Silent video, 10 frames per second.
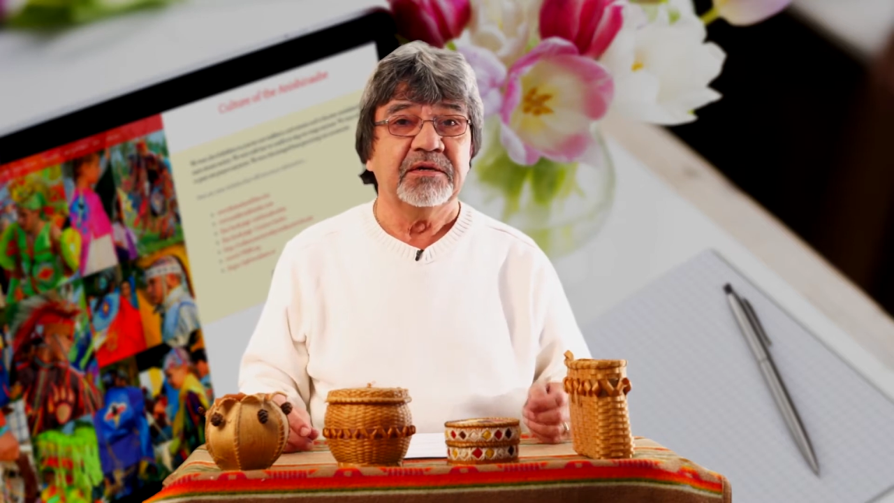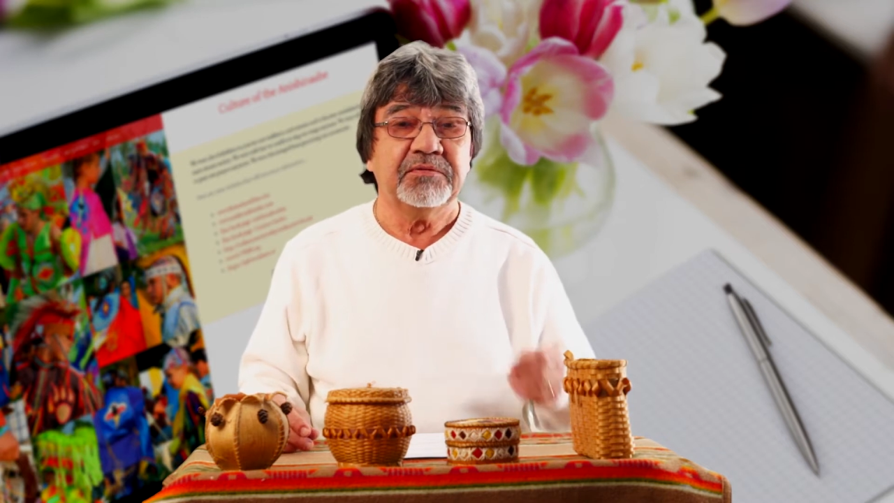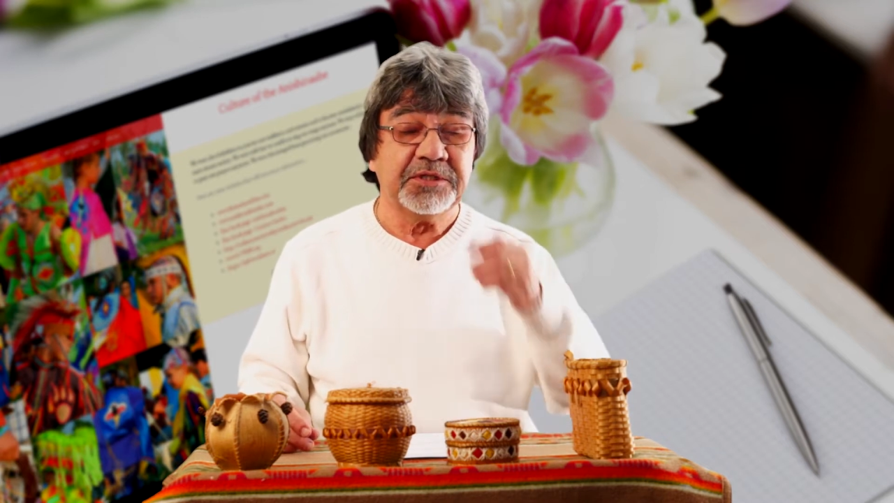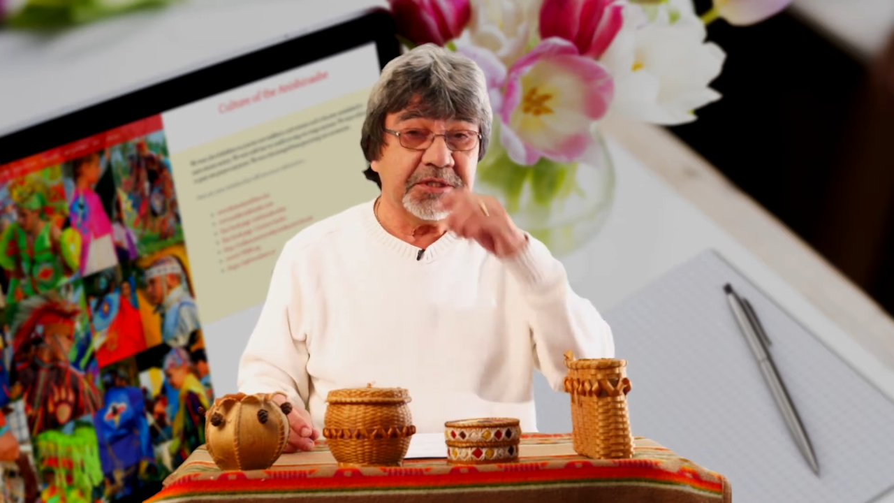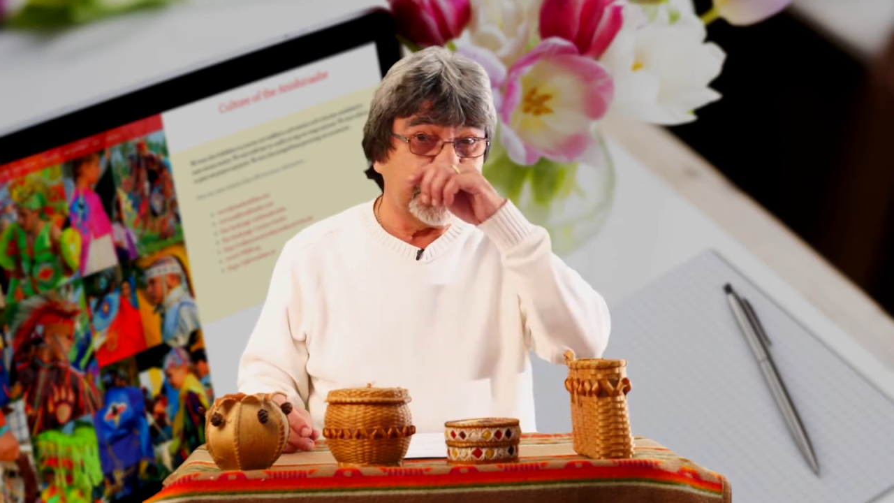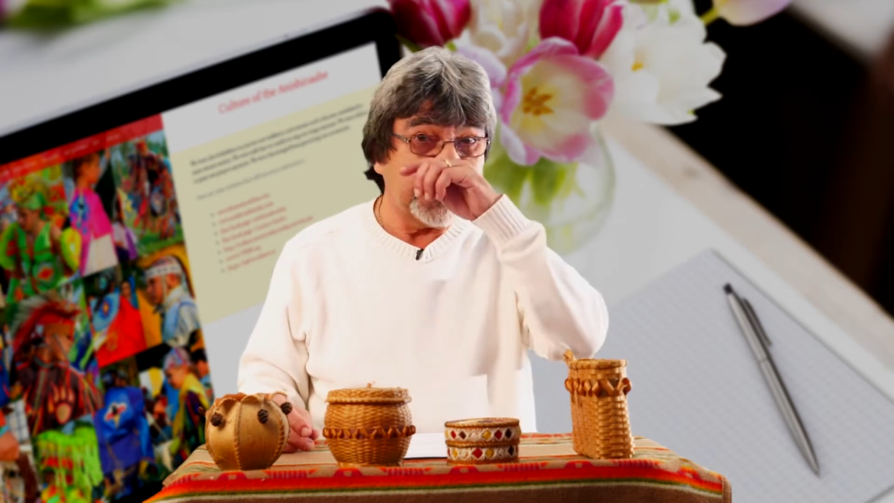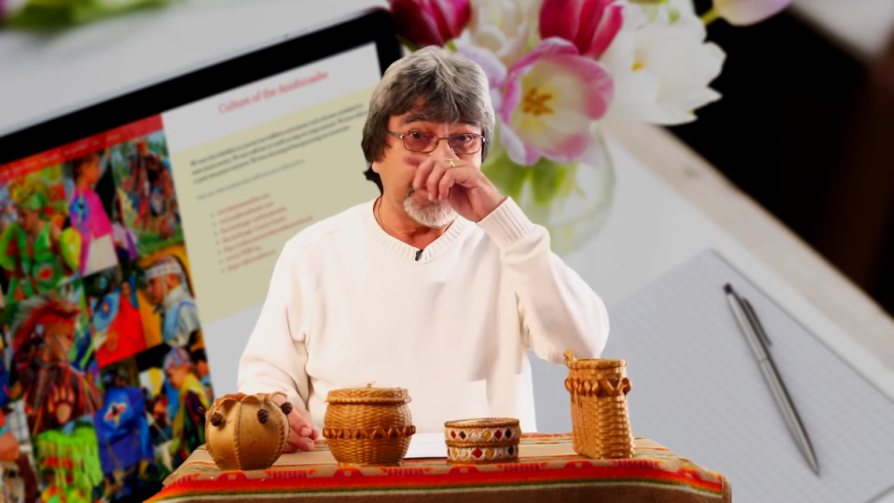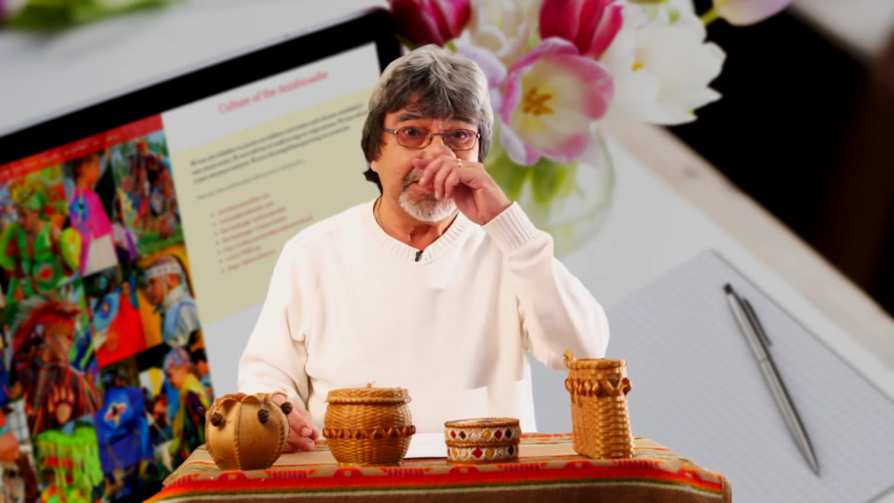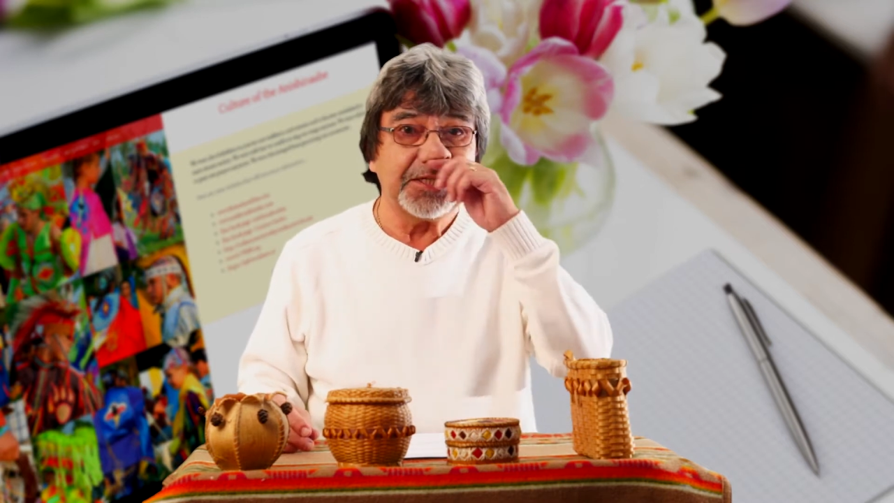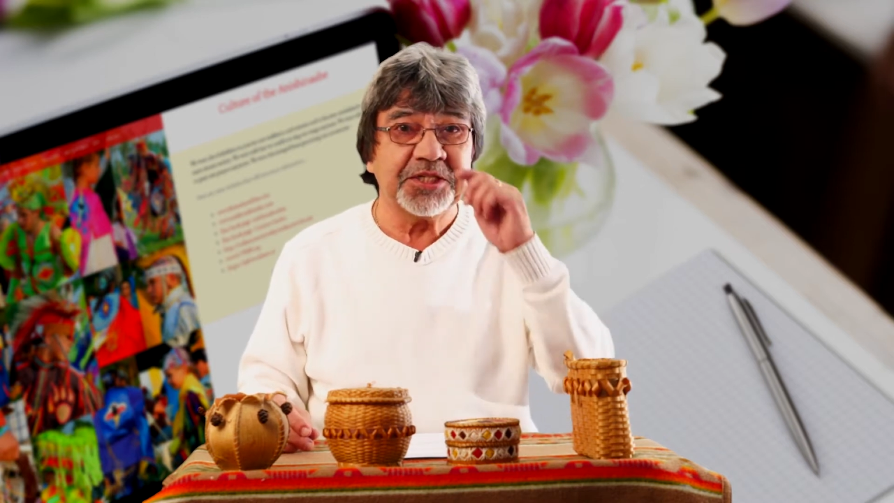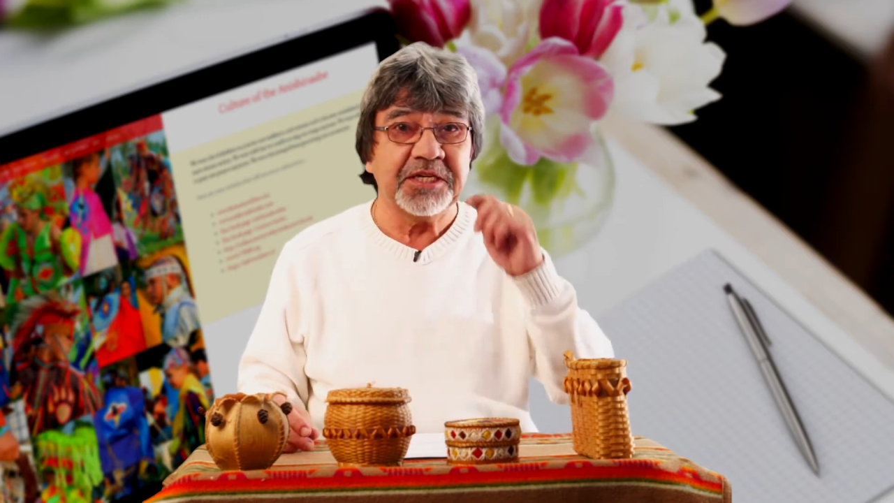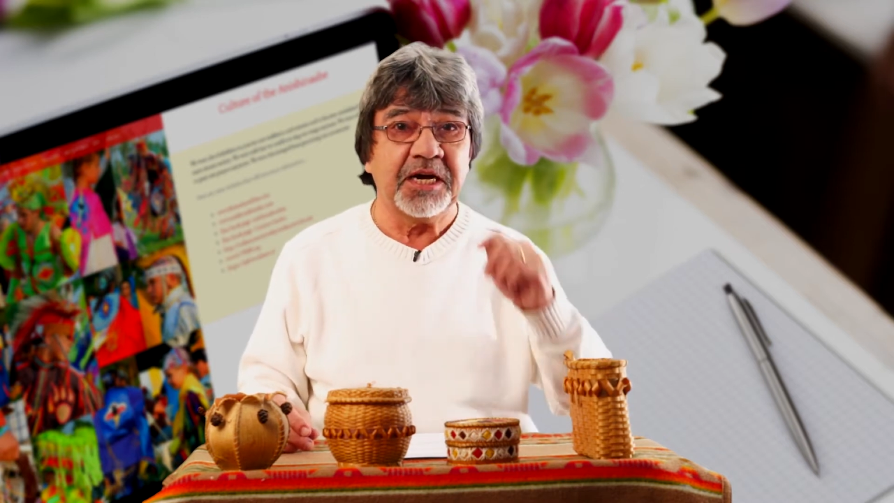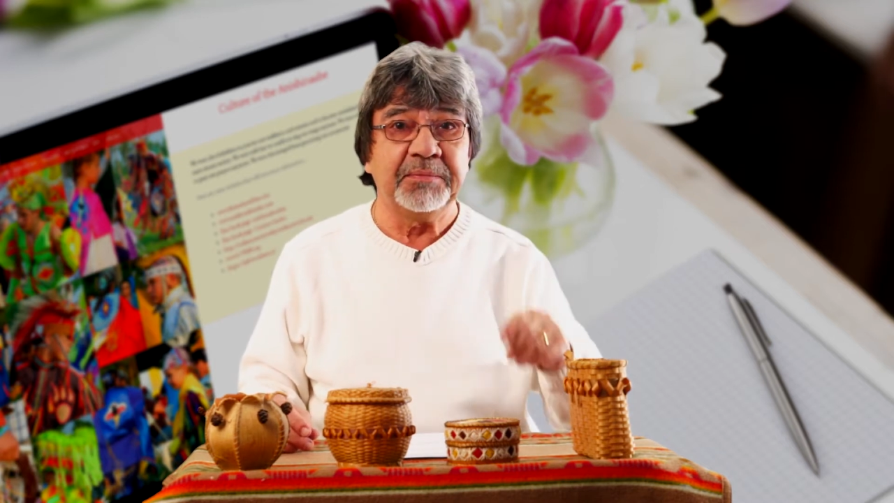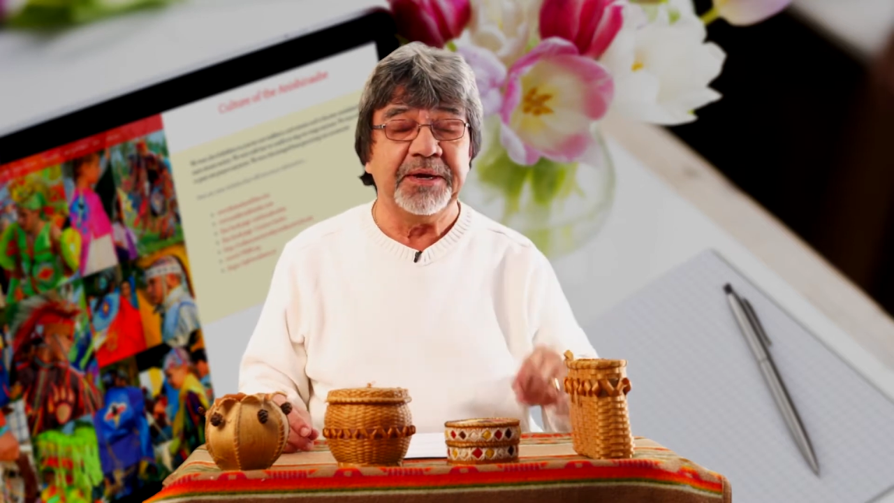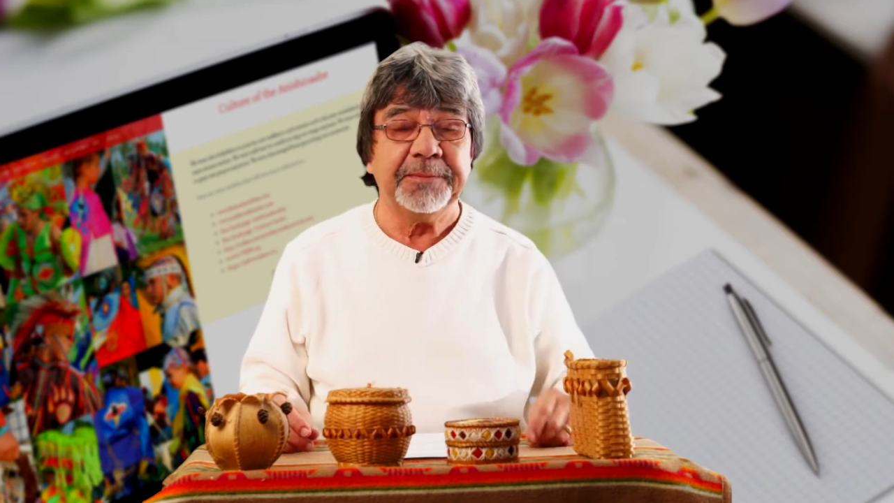which is
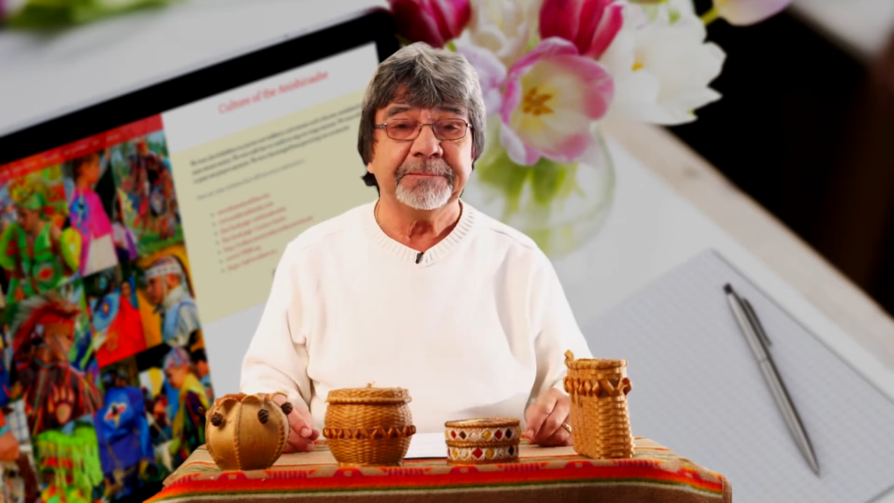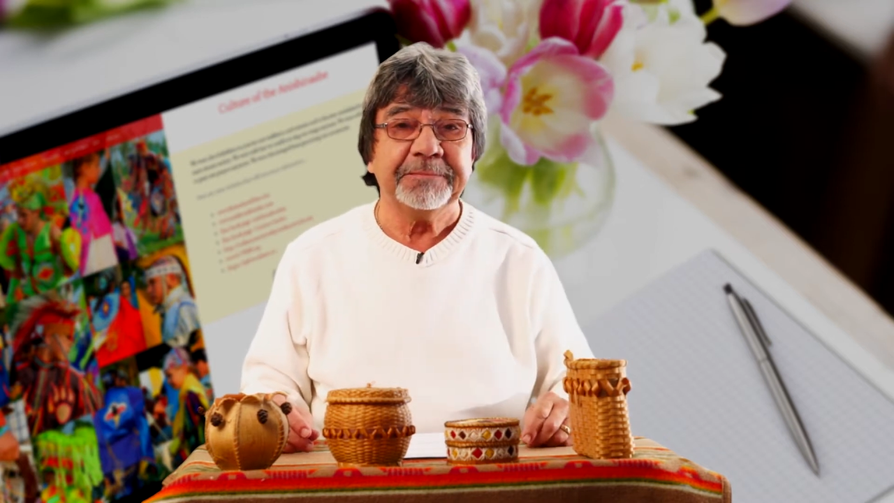Anishinaabe.